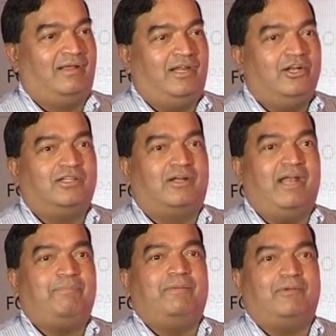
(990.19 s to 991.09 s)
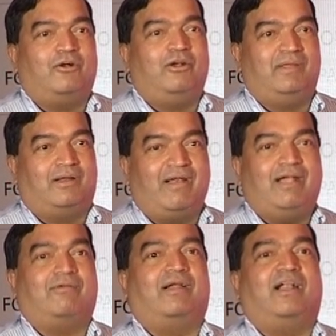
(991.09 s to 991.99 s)
The great people are going to be
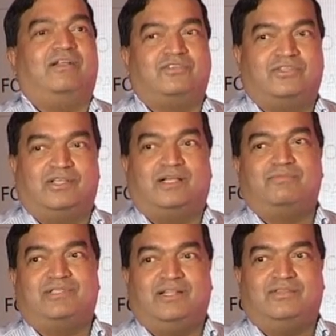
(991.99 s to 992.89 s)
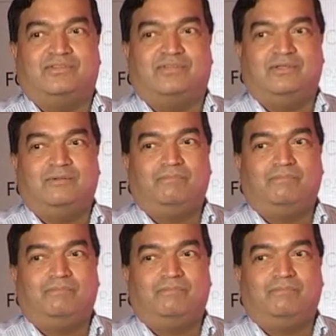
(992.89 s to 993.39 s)
great regardless of the circumstances,